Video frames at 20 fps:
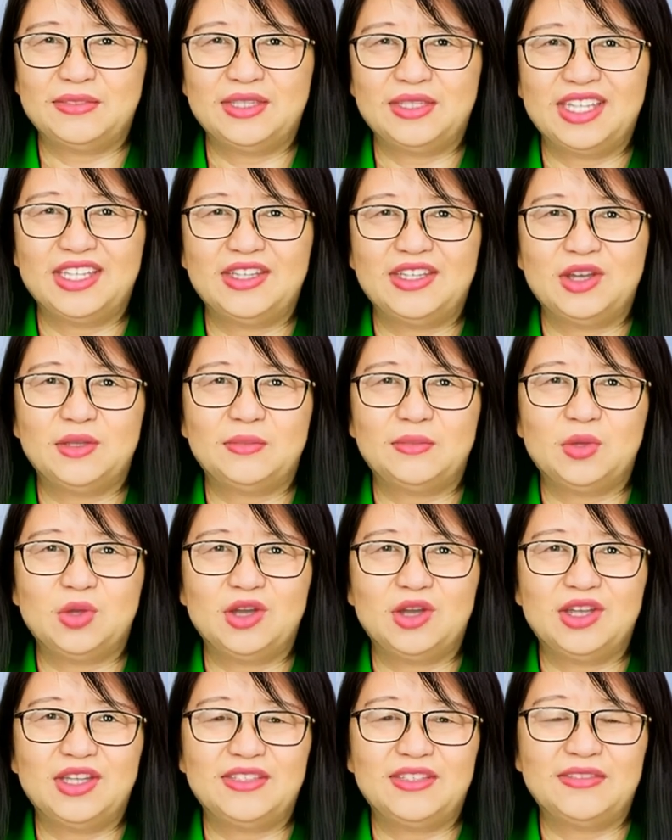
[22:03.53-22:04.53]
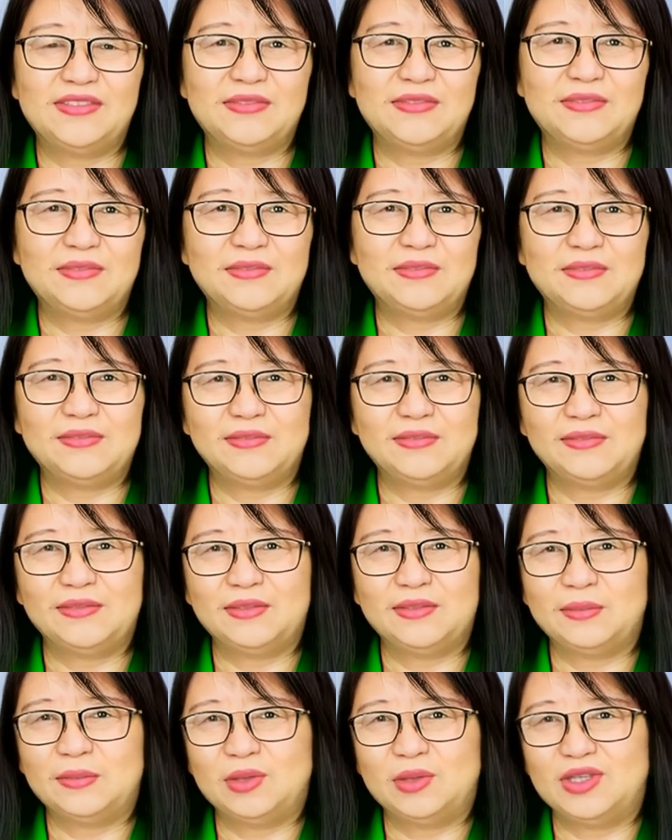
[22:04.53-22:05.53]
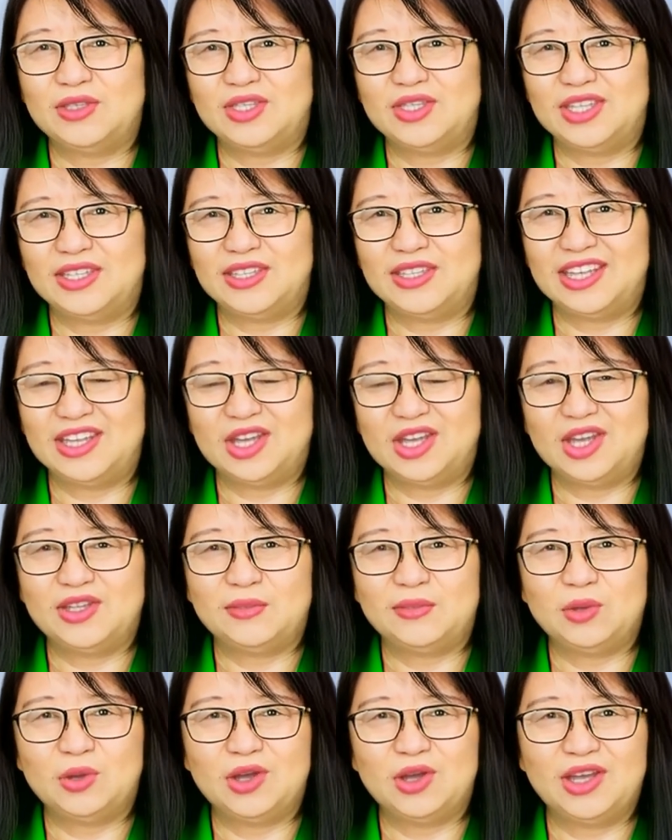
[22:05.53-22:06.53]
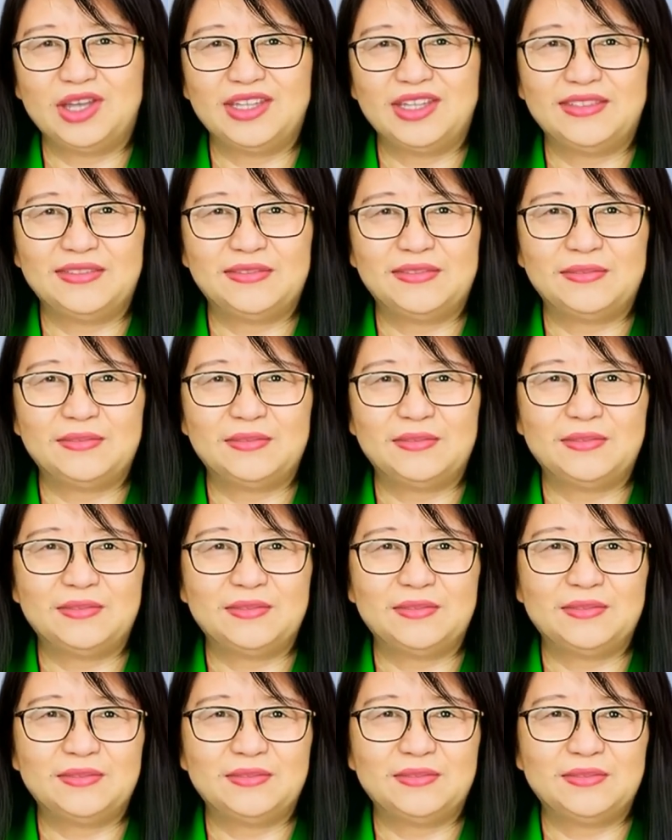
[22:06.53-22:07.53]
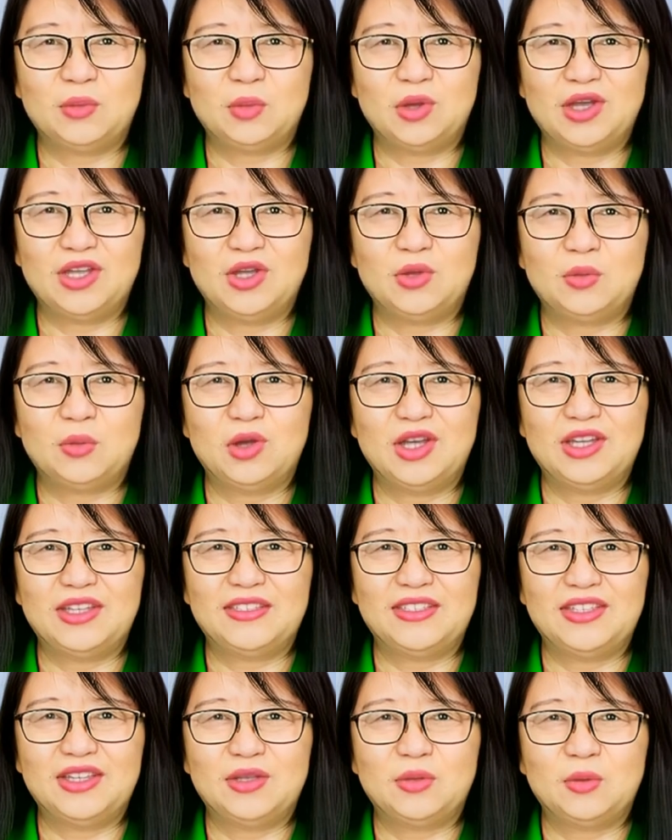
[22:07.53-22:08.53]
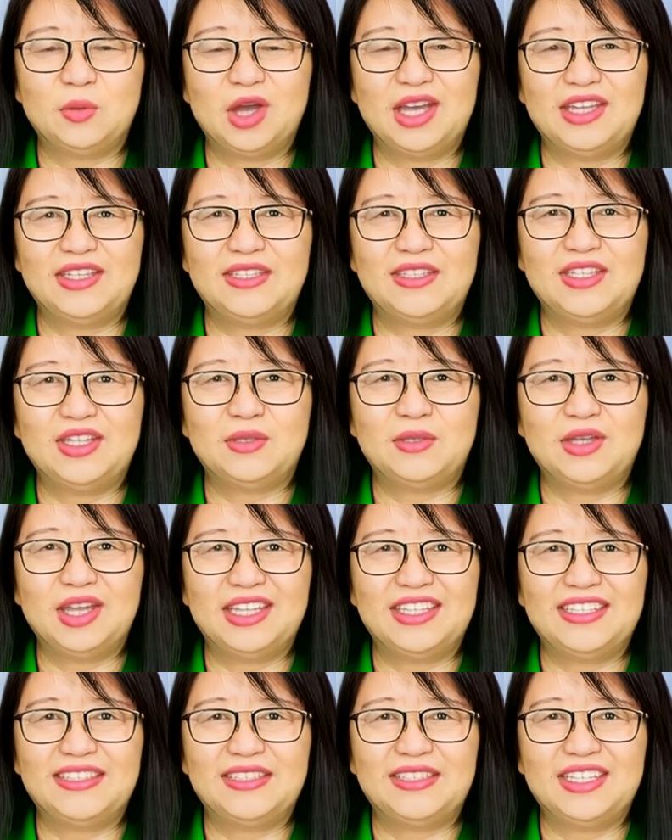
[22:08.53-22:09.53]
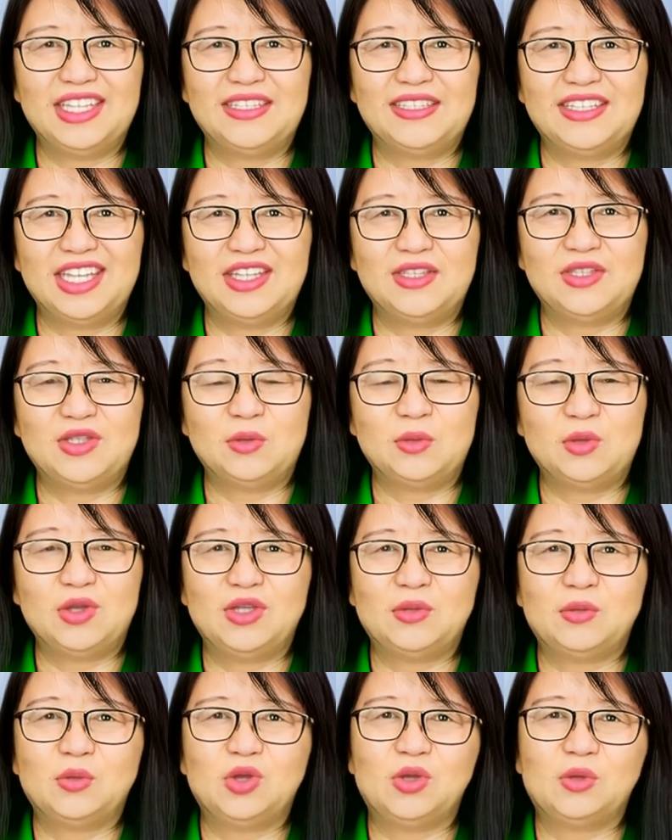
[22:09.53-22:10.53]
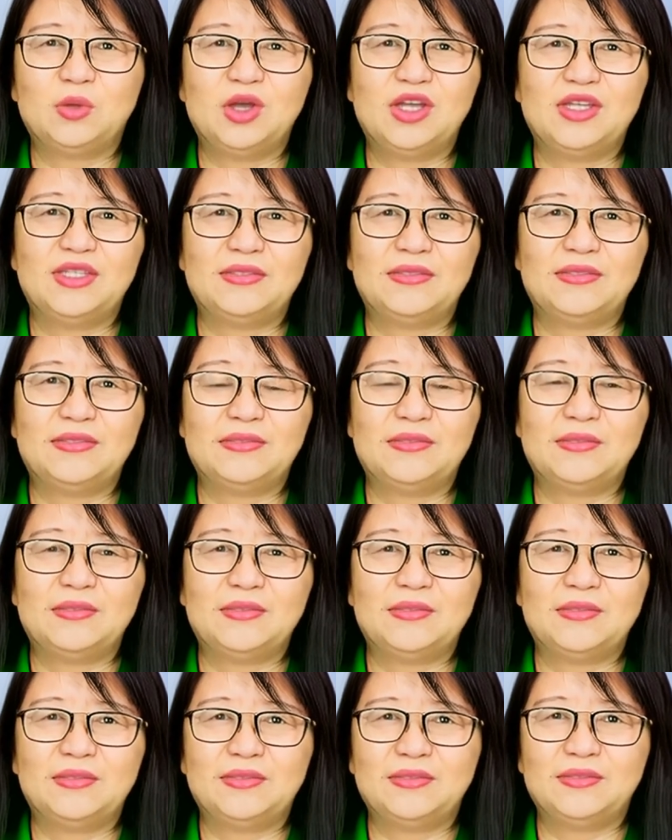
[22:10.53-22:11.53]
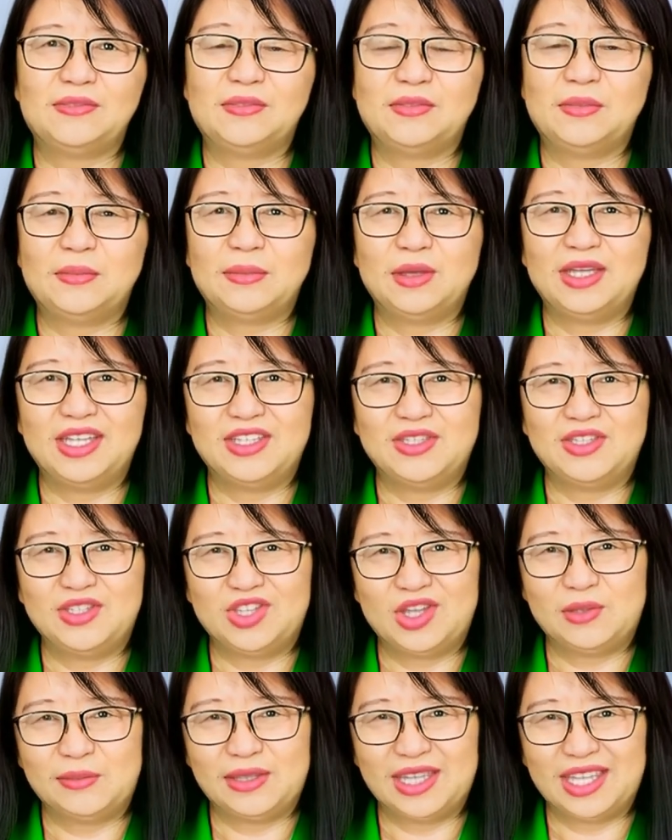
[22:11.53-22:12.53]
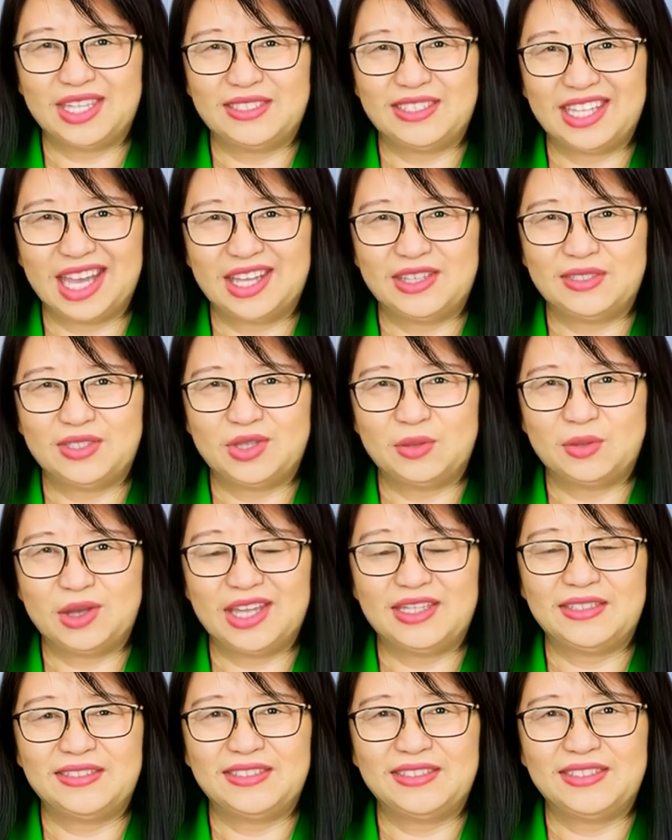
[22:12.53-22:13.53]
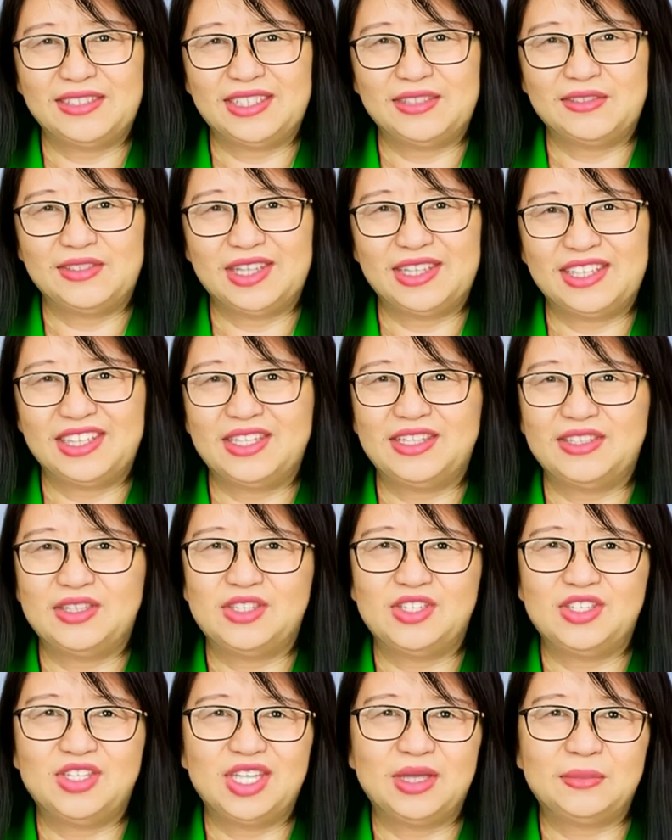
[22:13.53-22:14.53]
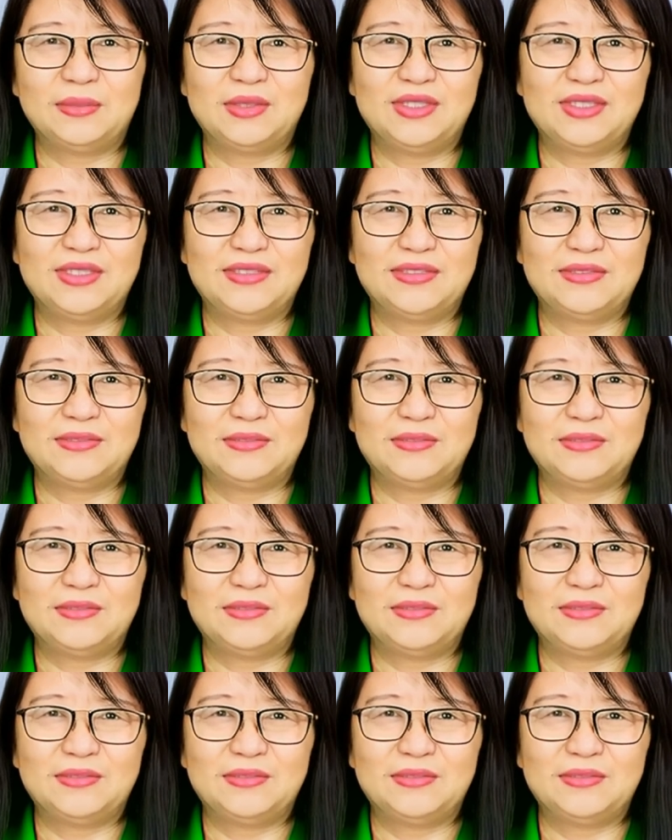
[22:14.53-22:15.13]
Vietnam War. Persian Gulf War. 101. Why did the United States enter World War I? Because Germany attacked U.S. civilian ships.